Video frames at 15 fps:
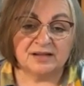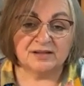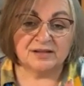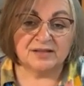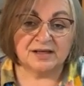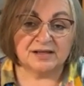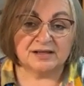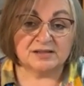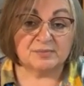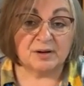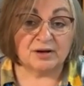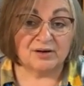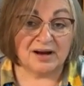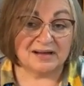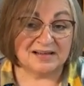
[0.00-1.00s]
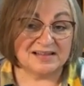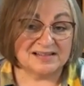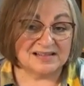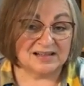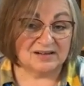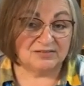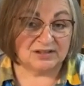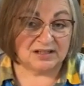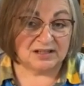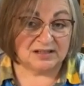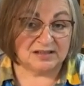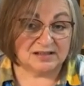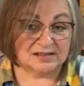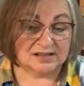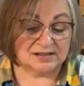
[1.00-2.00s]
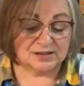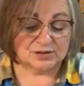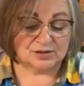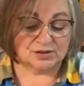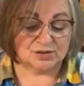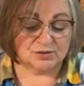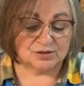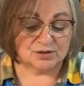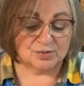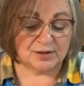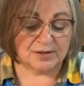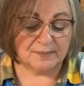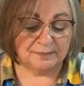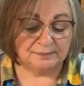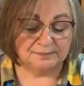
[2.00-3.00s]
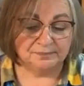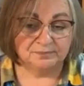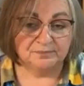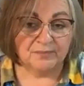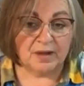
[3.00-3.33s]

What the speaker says: The other thing is my grandkids love to eat these because they're so sweet,